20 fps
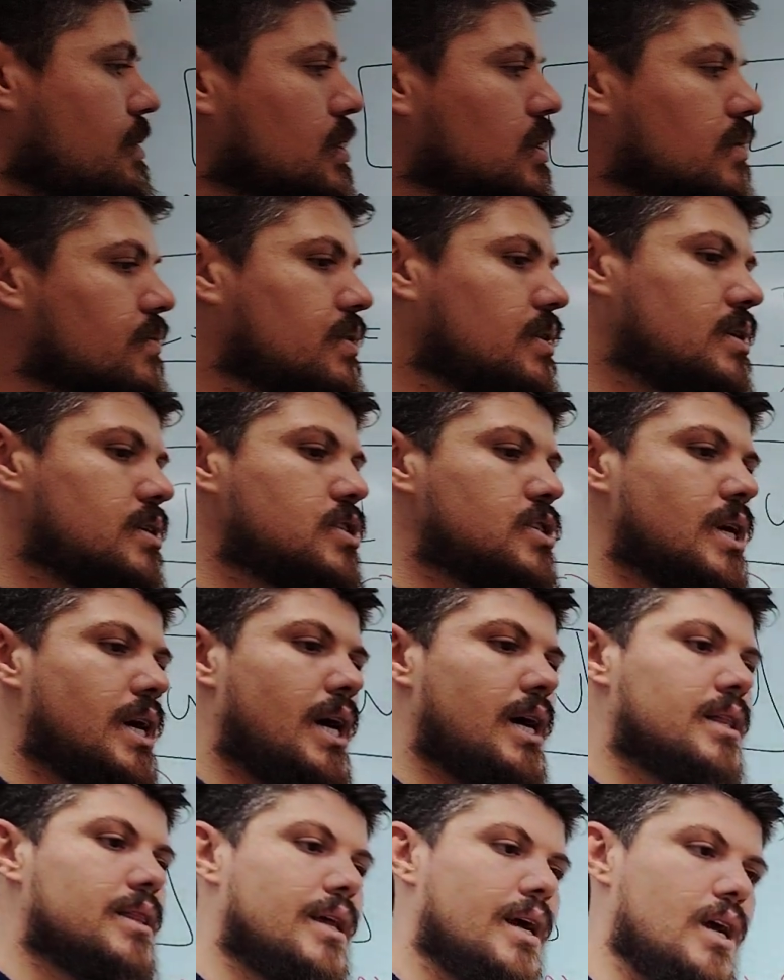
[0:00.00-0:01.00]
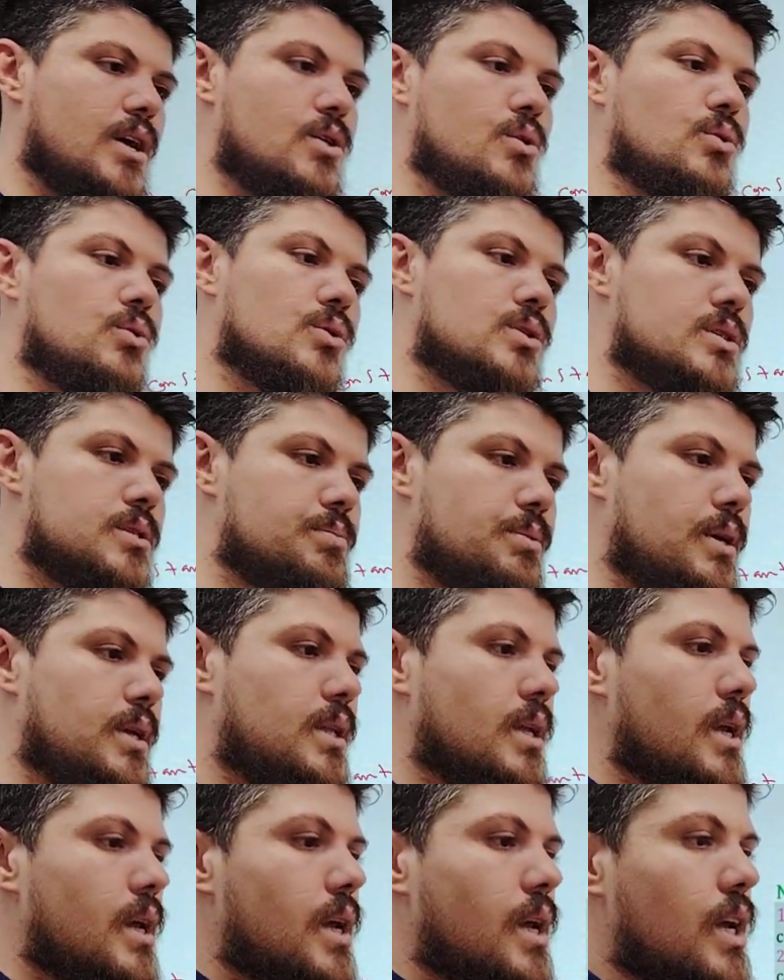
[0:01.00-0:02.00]
moment of inertia and the angular
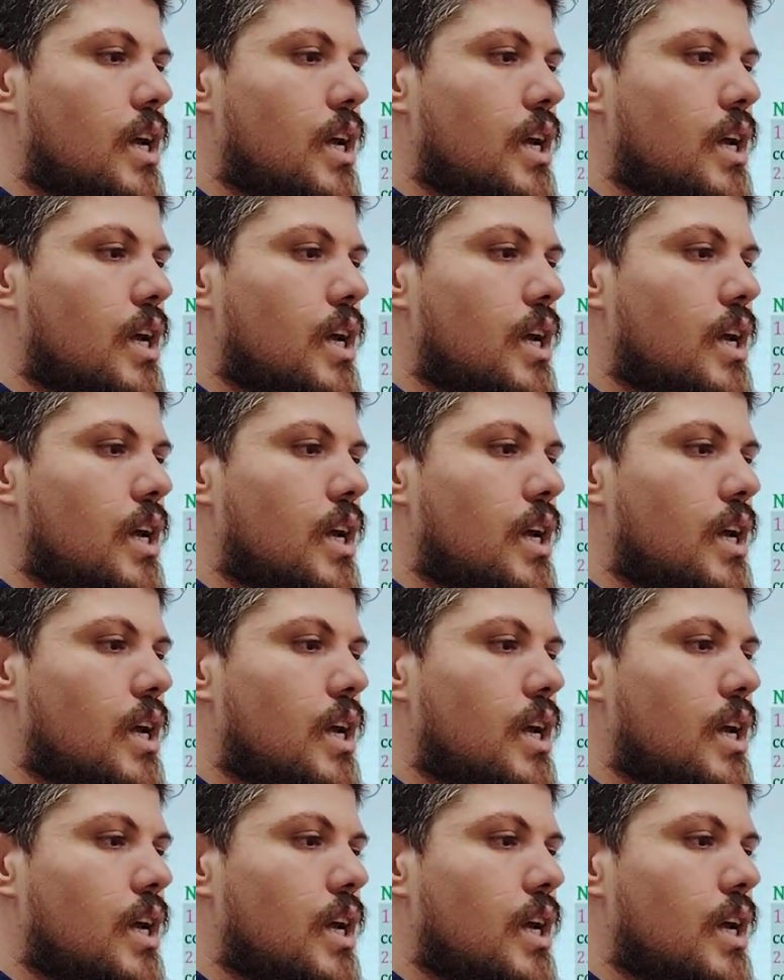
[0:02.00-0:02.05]
speed?